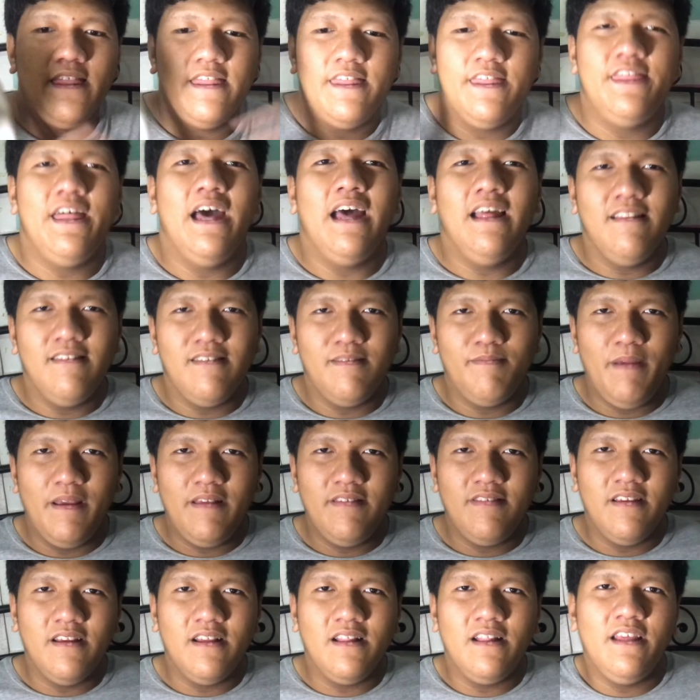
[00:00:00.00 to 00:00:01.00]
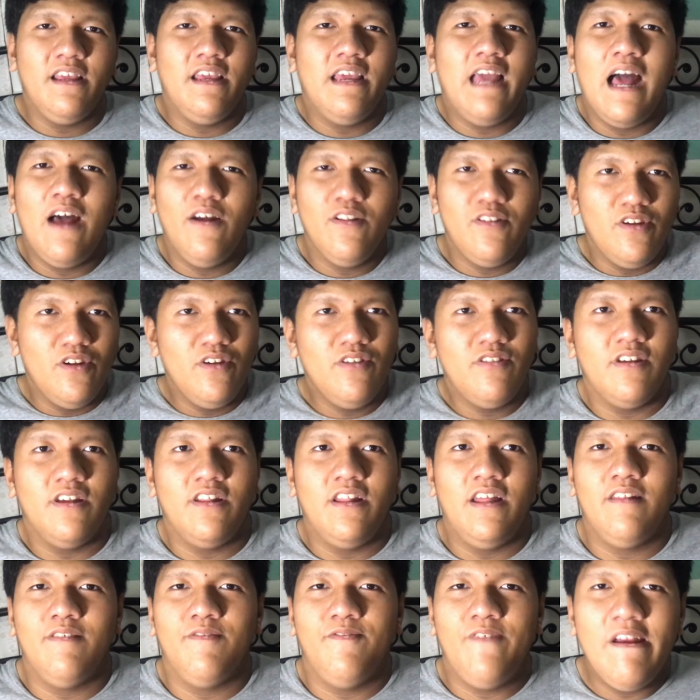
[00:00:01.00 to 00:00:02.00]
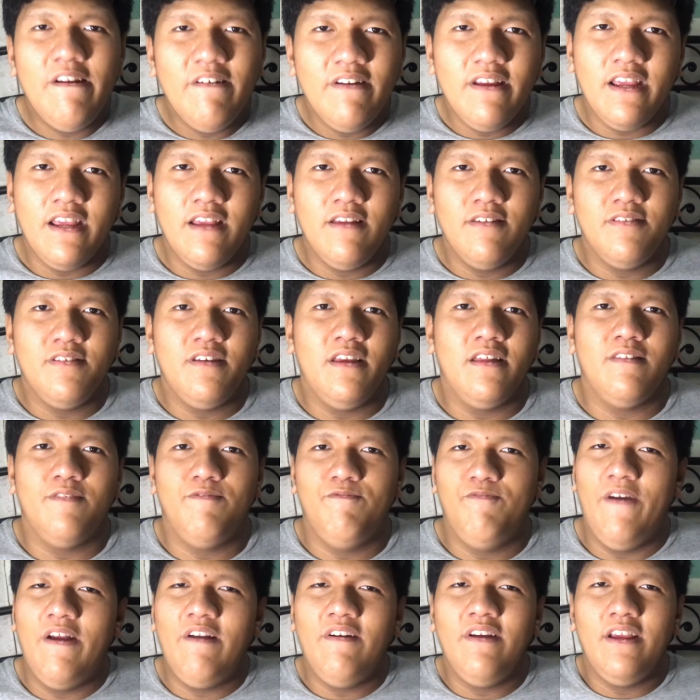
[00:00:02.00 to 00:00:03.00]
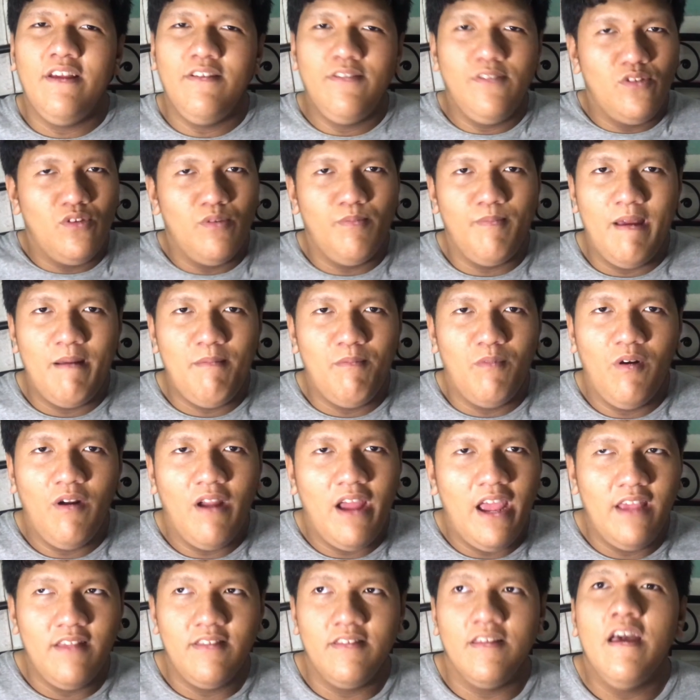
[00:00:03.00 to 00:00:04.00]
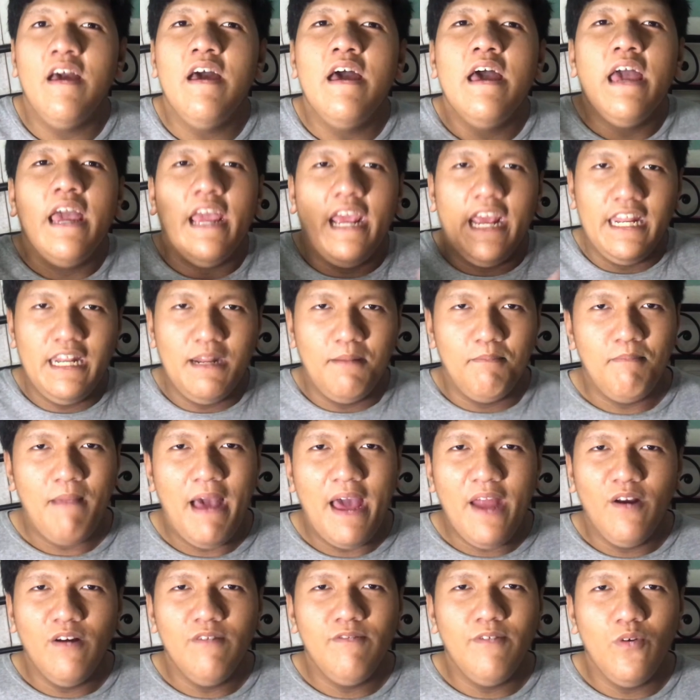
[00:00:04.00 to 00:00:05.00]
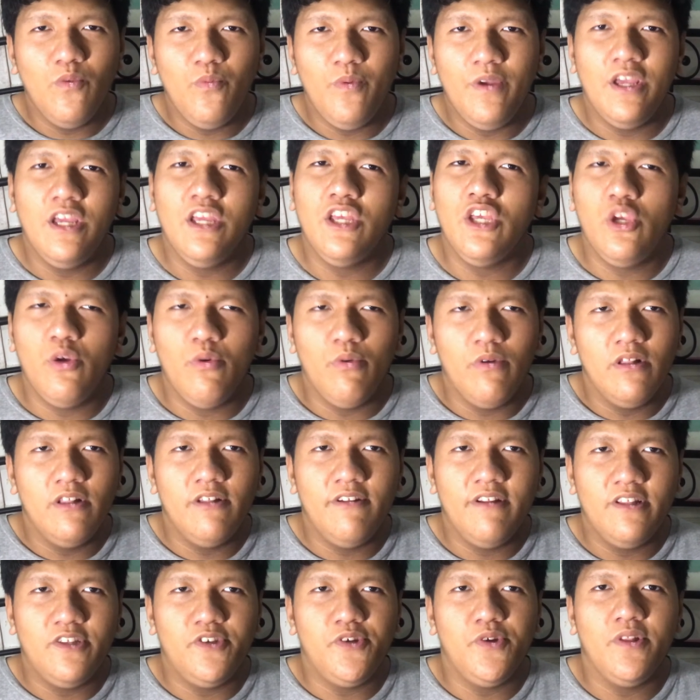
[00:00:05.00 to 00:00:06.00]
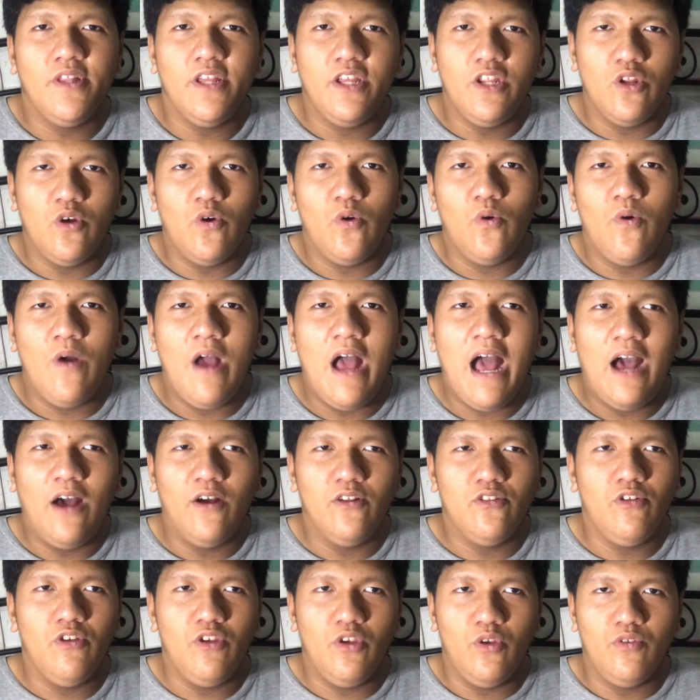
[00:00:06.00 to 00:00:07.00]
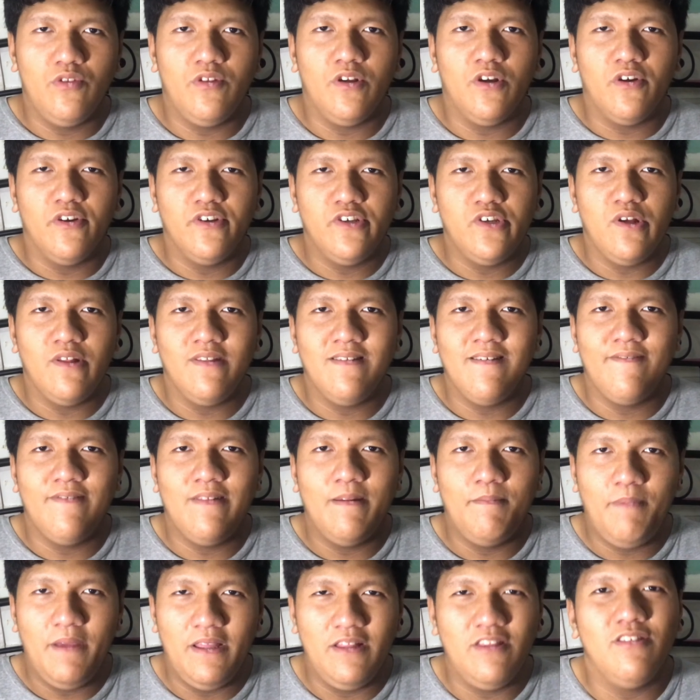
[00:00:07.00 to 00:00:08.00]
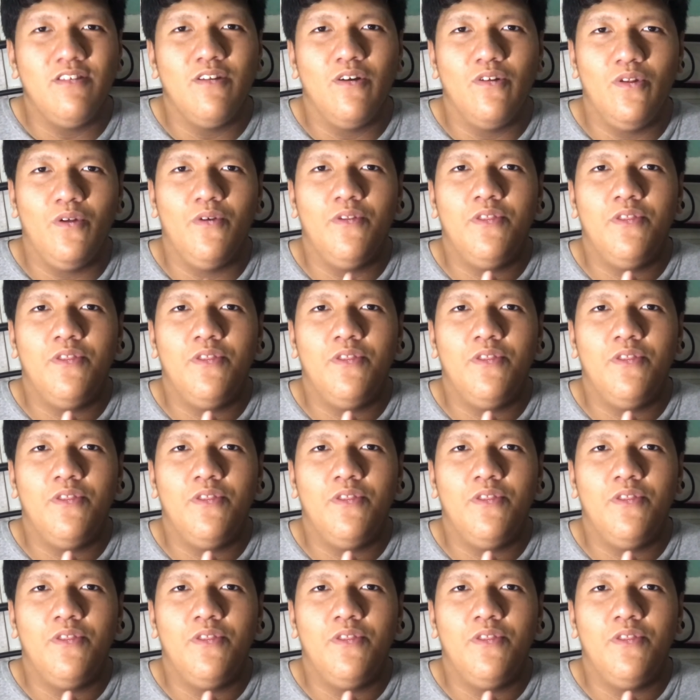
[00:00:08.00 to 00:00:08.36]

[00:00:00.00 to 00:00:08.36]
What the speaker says: that's basically how to use it. It's very easy to memorize. In a matter of a week, you will literally know how to use the controls of the Beats Solo